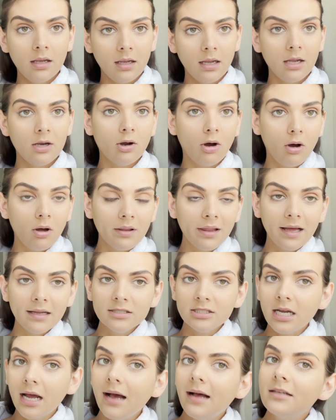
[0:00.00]
and all that
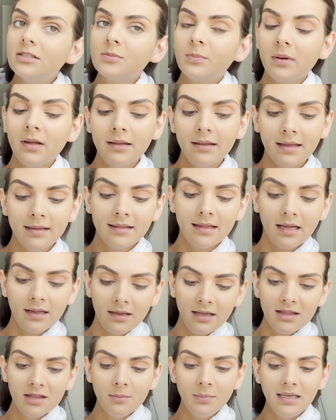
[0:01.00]
jazz, but like that,
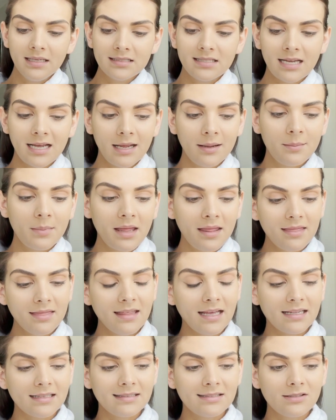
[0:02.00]
in the meantime,
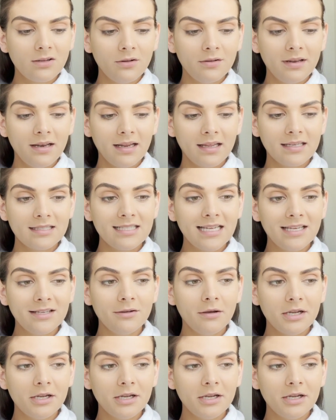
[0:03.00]
that's all that I can tell you.